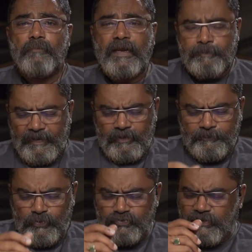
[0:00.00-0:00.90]
And by
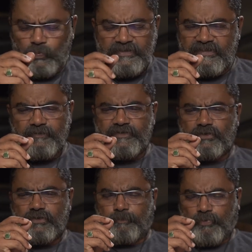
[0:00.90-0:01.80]
abusing oneself is
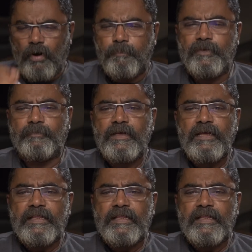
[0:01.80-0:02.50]
not a problem.